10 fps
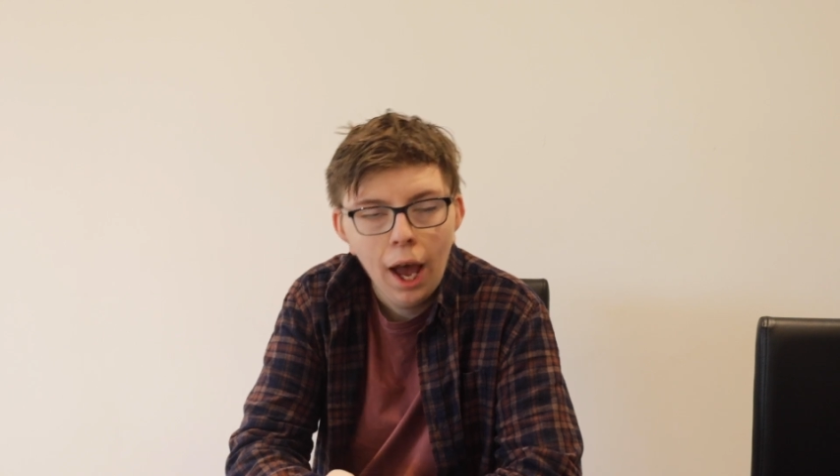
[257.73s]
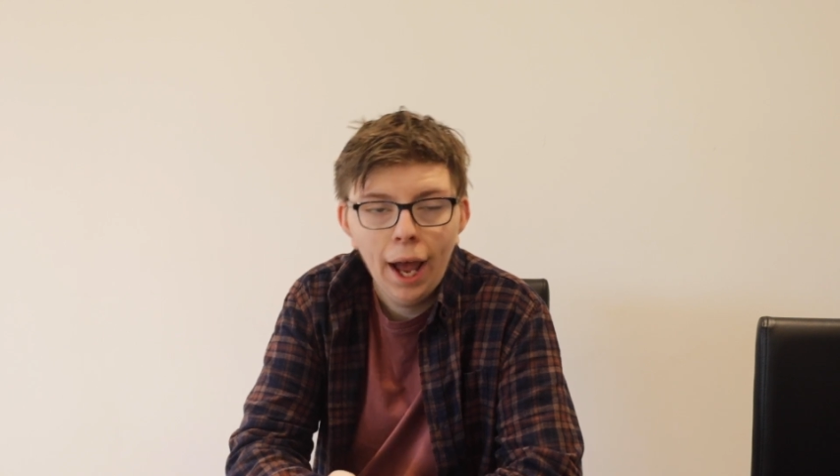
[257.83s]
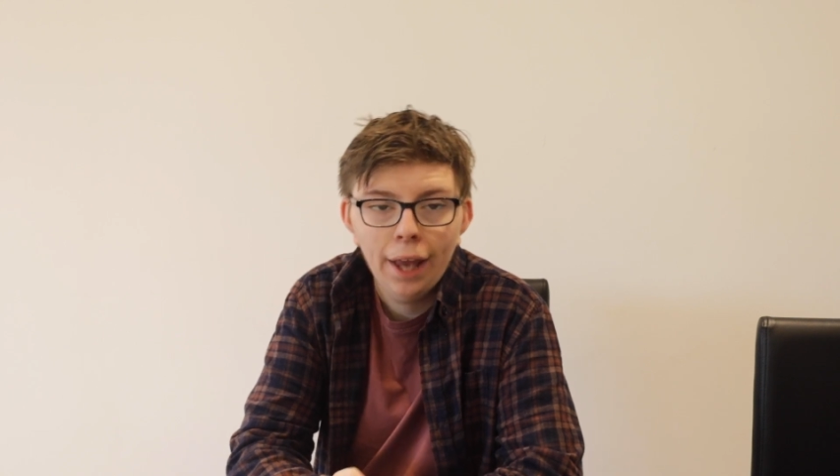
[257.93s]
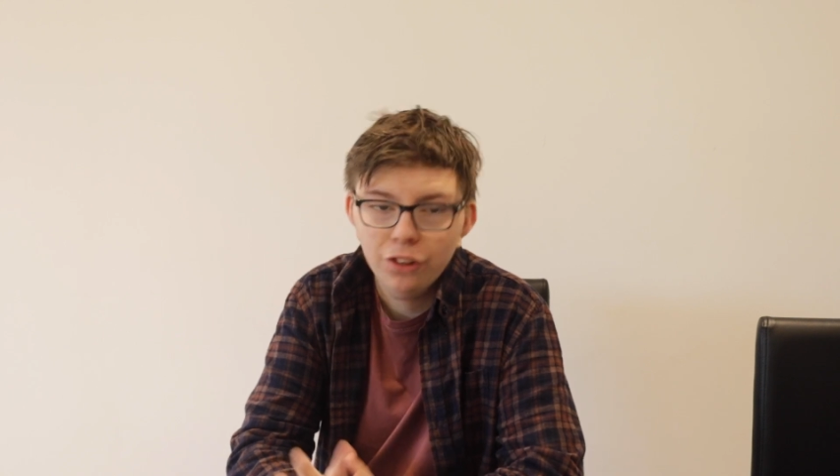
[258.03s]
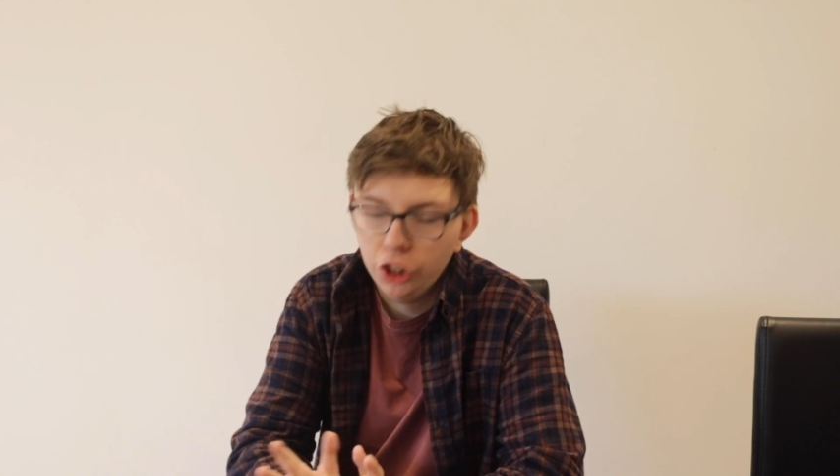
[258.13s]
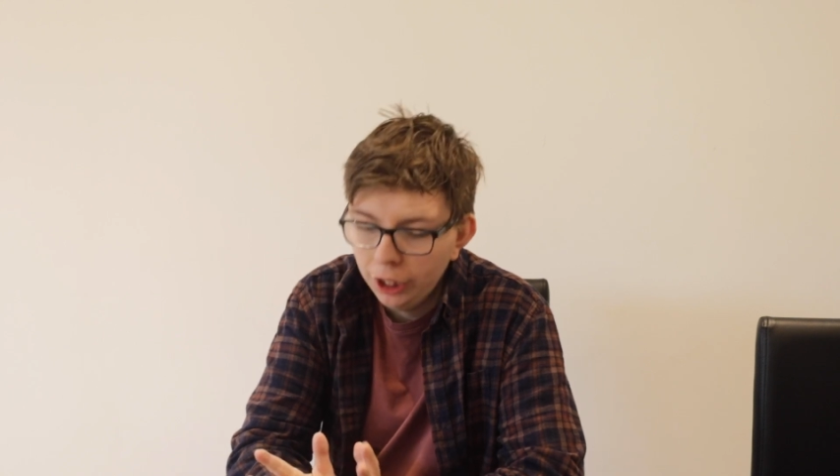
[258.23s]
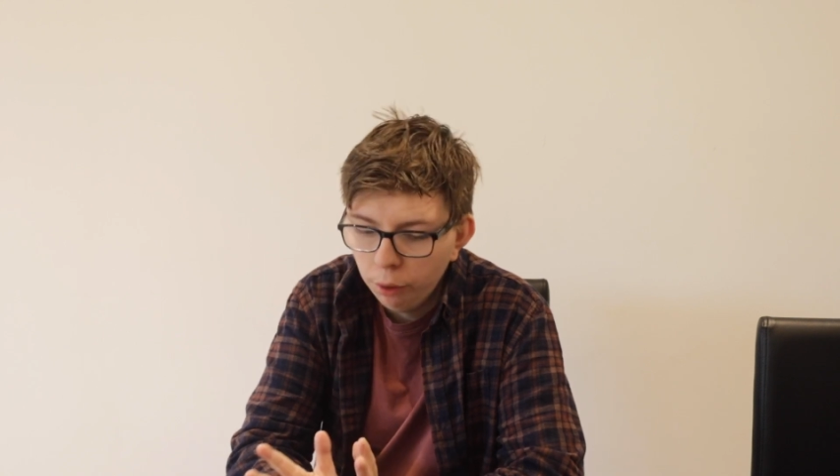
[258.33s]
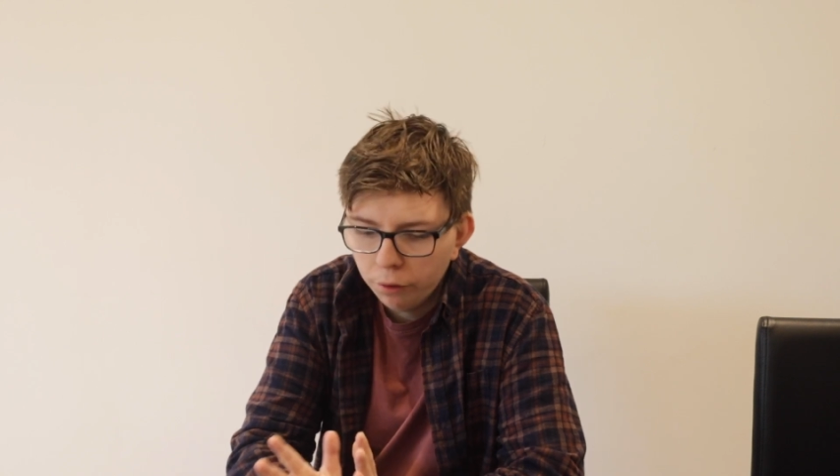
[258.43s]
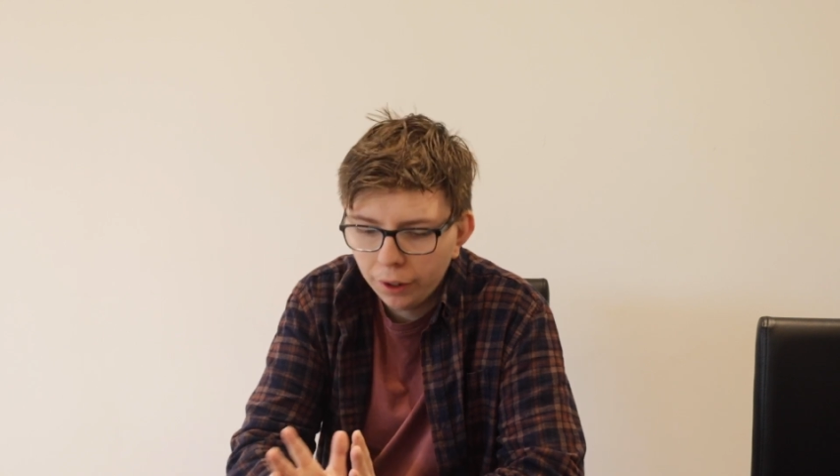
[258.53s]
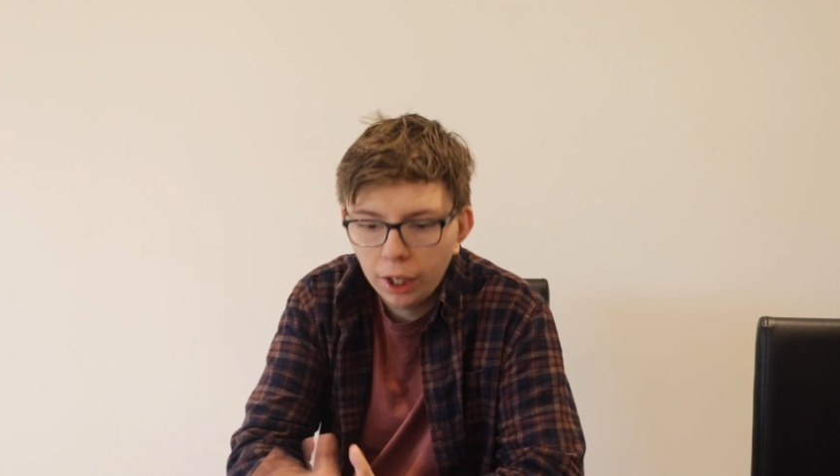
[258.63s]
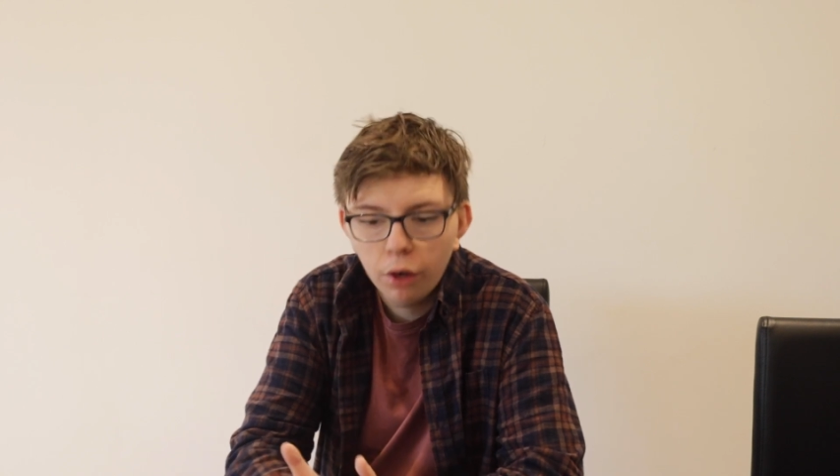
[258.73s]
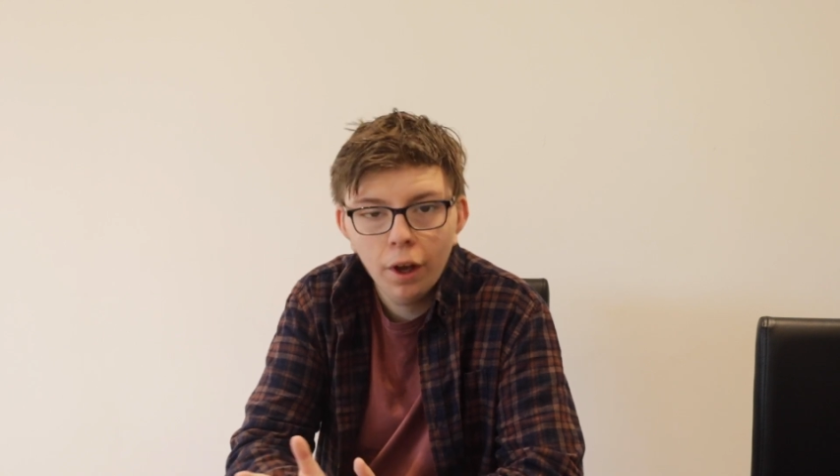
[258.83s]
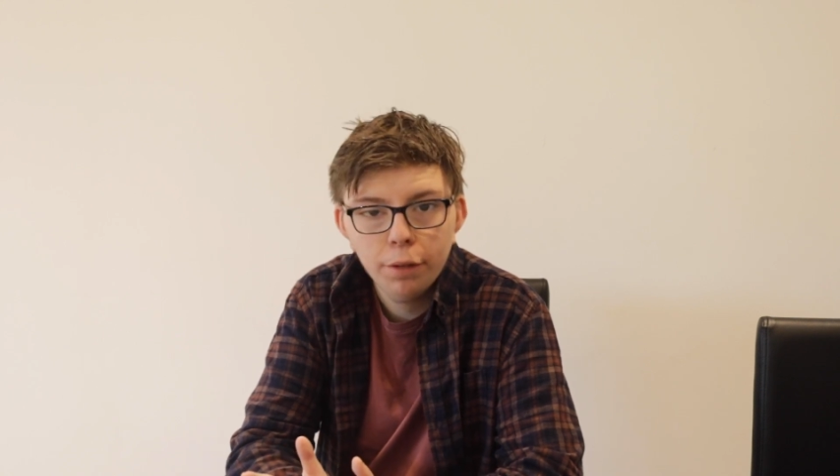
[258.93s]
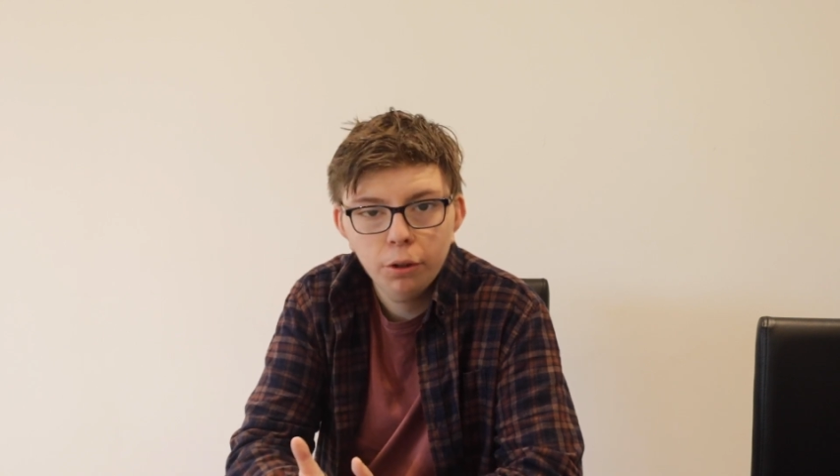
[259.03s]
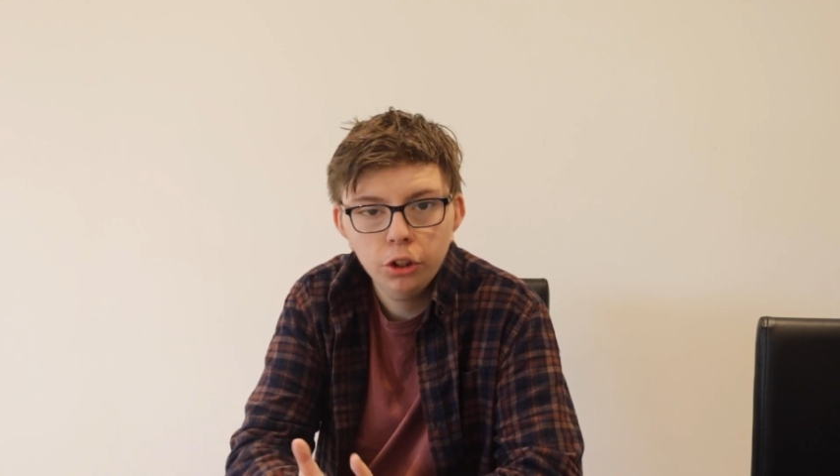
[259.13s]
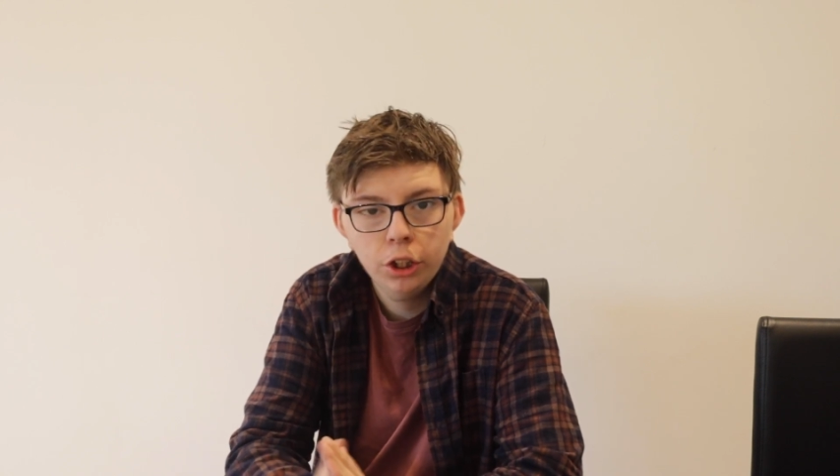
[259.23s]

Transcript: and she was incredible.